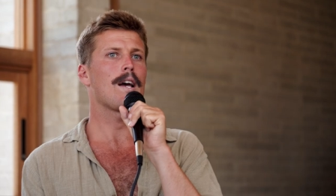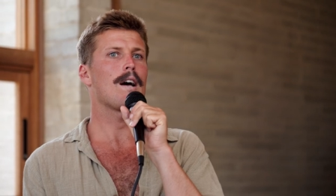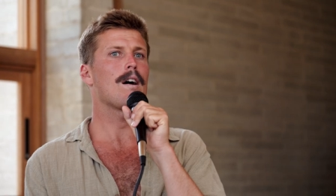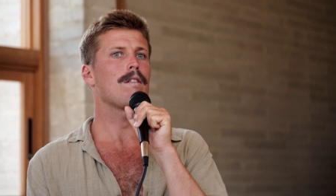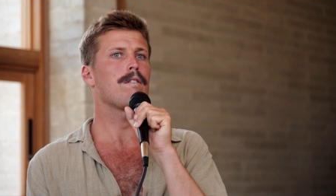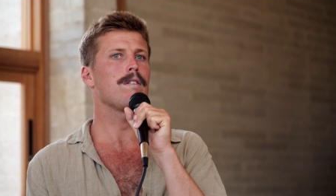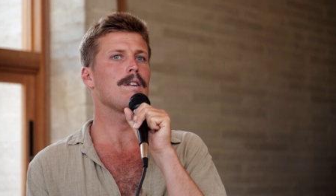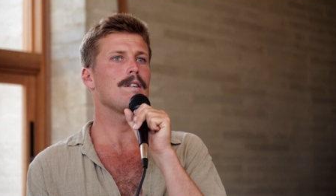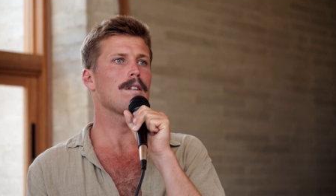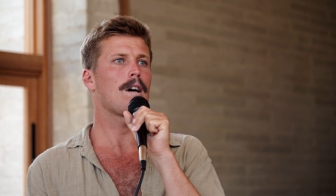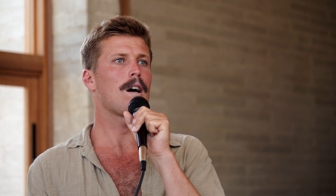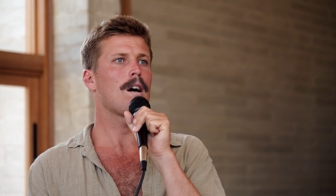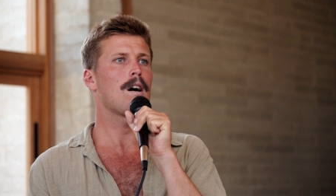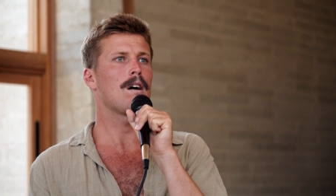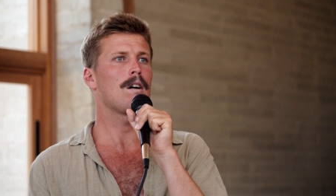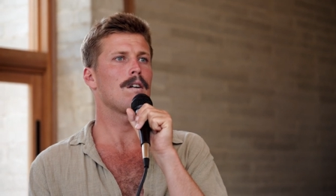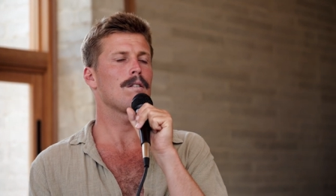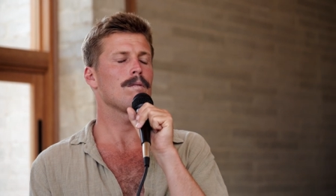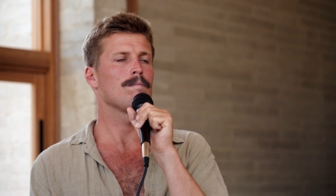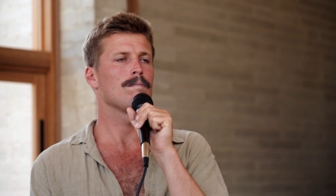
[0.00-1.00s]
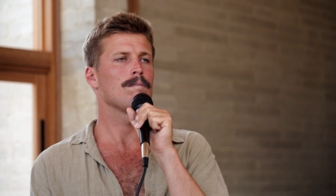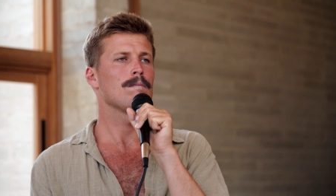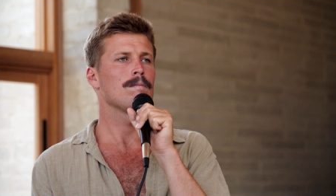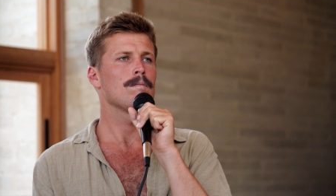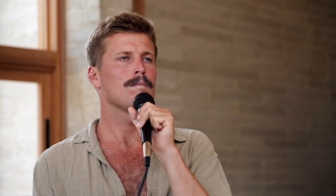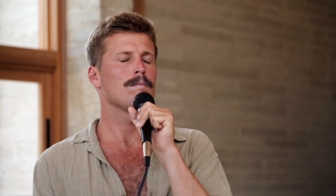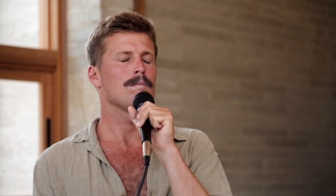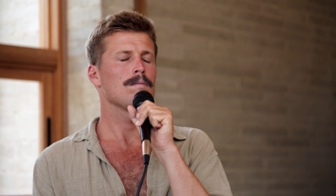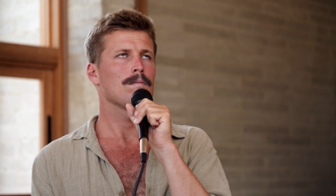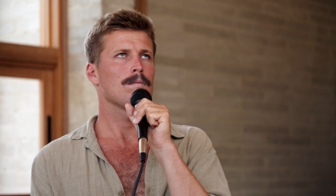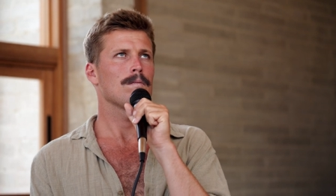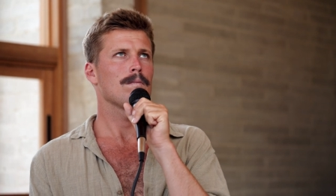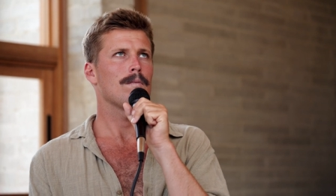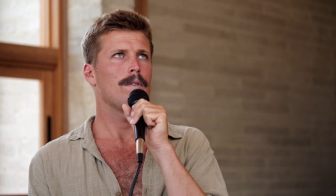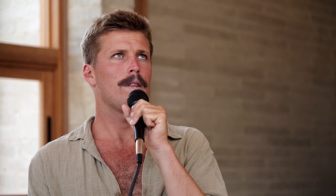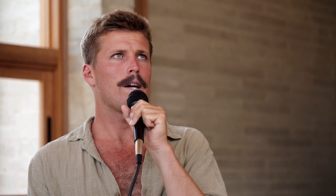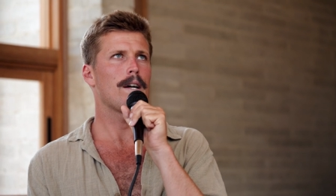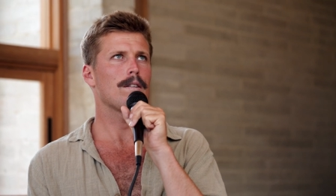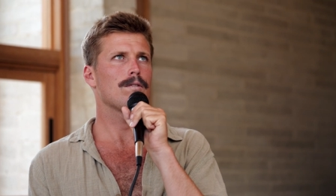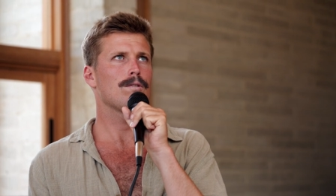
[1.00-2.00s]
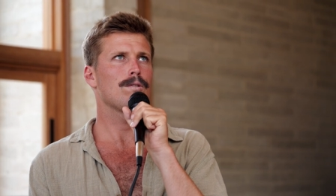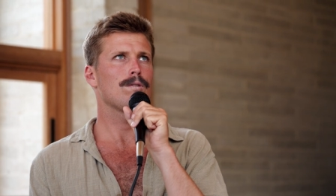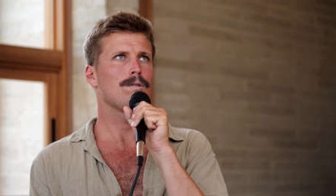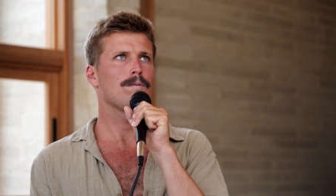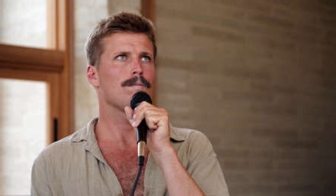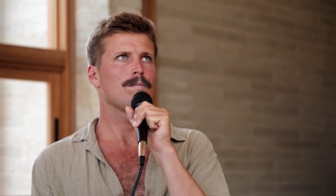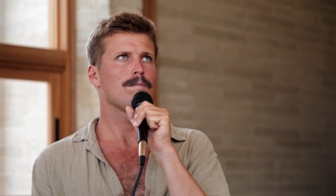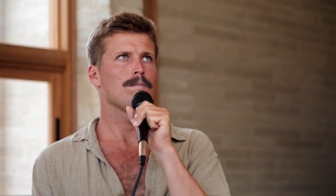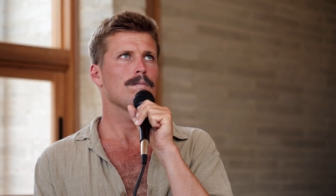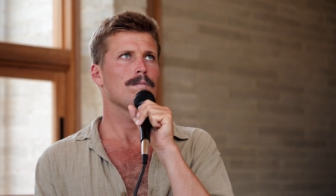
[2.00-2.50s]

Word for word: how things are that's